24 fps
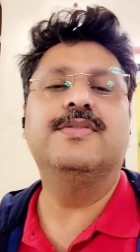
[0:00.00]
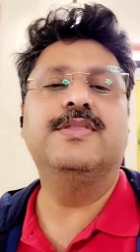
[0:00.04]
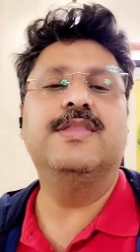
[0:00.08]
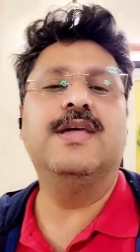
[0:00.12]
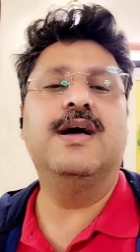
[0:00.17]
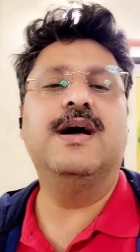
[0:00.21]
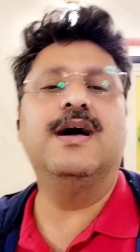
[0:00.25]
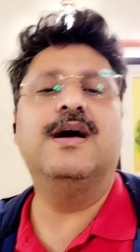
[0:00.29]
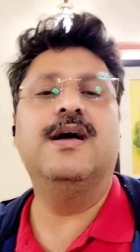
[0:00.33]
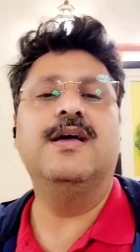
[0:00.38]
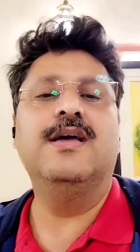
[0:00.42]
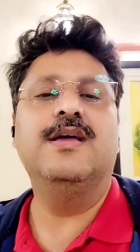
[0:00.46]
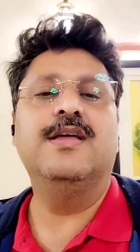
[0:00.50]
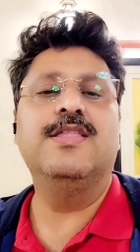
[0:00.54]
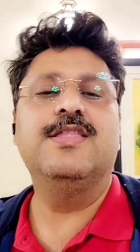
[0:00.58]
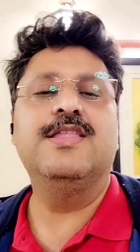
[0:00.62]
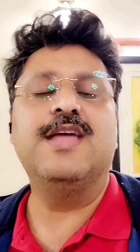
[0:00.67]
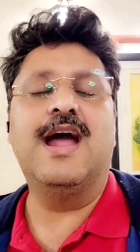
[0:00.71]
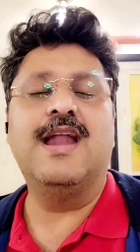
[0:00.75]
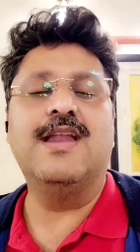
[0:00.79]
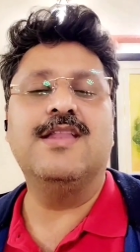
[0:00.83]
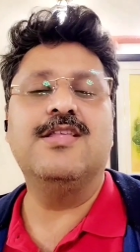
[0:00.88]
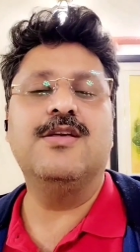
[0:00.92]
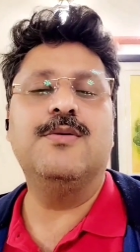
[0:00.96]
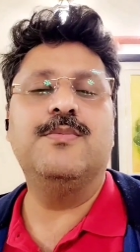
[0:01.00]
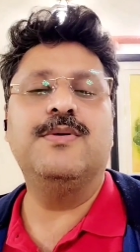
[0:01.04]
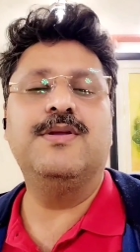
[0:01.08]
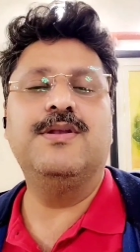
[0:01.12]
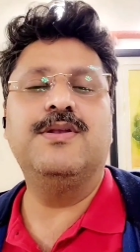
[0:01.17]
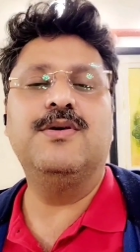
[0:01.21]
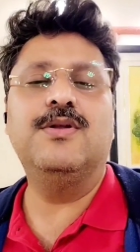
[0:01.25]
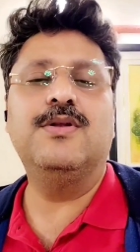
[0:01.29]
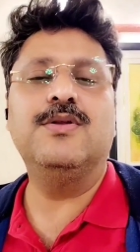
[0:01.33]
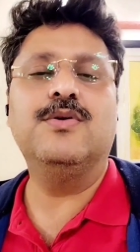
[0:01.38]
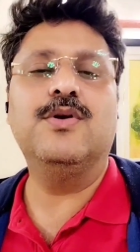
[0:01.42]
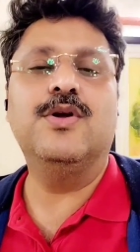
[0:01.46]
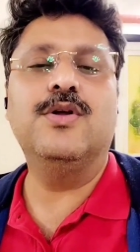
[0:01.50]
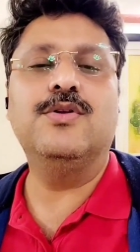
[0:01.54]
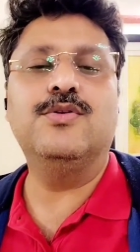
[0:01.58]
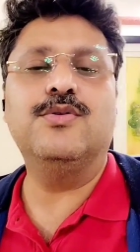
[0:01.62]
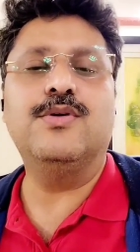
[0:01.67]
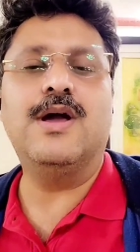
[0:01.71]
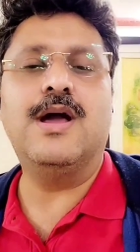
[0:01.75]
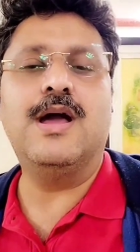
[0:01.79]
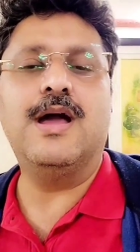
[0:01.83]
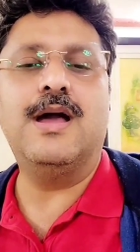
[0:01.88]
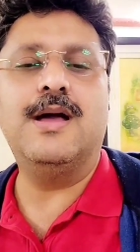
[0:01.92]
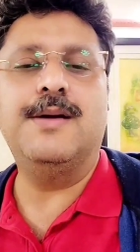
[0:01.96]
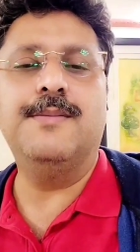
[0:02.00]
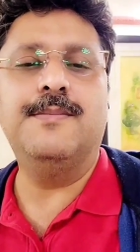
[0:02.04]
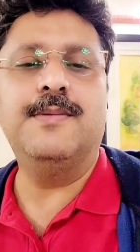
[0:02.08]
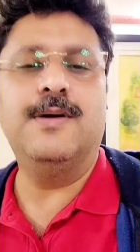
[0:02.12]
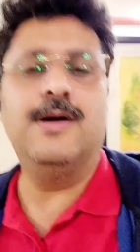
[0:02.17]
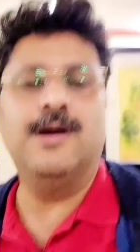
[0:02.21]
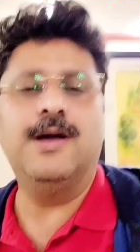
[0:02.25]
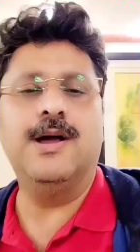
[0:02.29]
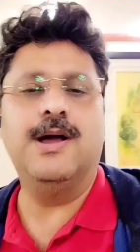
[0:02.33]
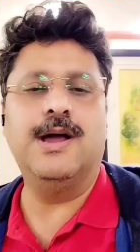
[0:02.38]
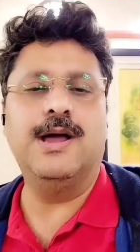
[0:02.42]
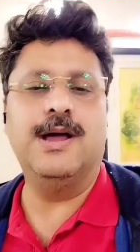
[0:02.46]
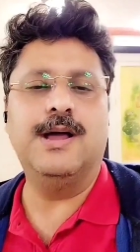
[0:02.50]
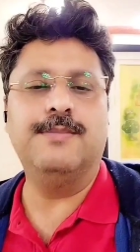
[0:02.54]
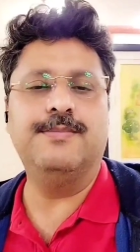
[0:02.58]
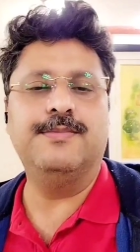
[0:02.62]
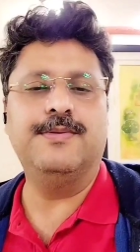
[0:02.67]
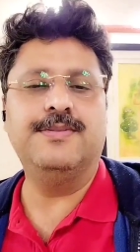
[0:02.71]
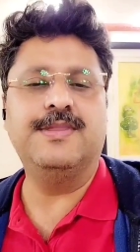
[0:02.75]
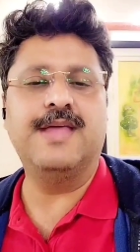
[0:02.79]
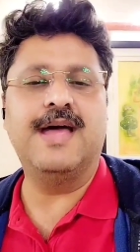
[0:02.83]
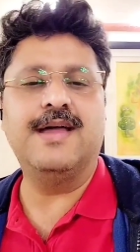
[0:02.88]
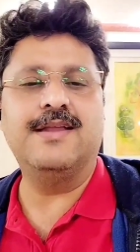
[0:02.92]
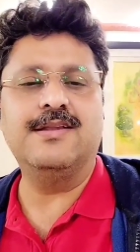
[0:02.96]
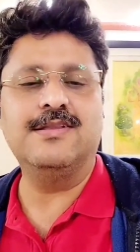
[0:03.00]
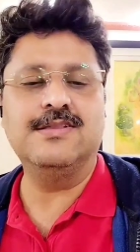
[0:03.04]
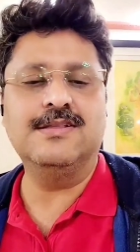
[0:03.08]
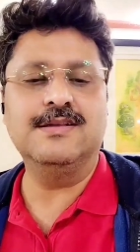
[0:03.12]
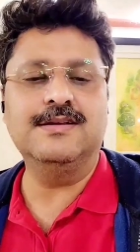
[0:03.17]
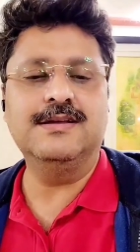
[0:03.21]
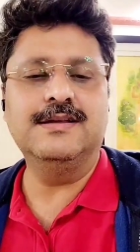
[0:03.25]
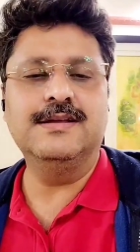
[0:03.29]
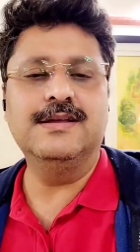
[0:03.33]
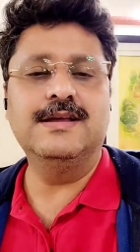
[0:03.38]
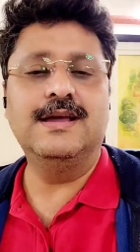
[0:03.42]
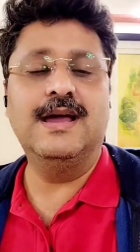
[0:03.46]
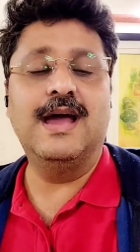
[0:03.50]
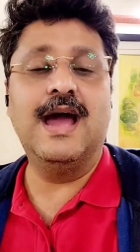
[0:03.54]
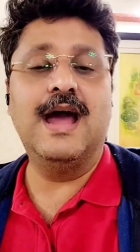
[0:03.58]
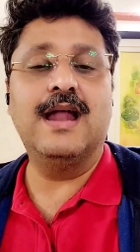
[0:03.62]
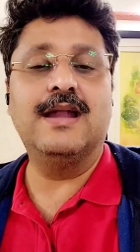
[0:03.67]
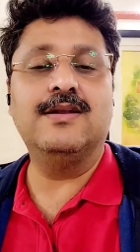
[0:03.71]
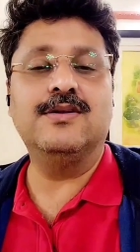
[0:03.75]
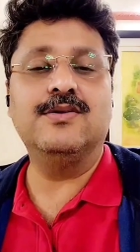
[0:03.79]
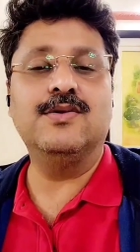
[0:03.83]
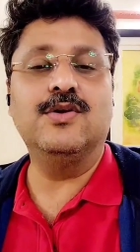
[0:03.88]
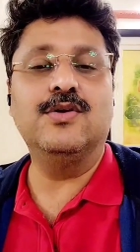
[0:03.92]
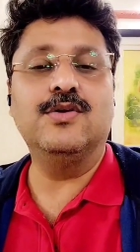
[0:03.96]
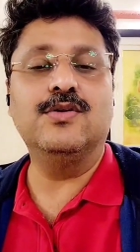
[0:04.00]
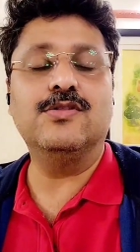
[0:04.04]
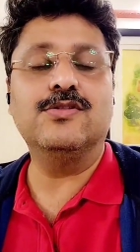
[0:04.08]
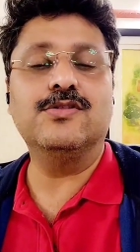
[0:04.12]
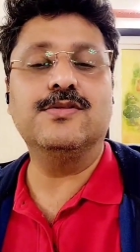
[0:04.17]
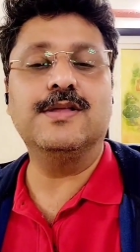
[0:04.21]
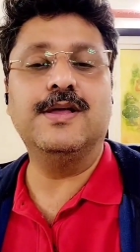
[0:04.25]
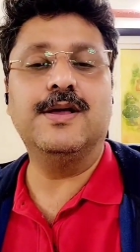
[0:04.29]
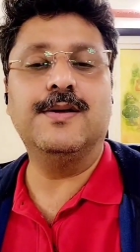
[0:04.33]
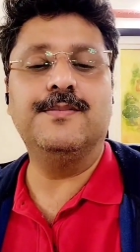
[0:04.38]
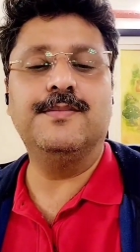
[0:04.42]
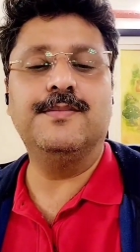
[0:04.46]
the ChatGPT is going to have the answer and we're going to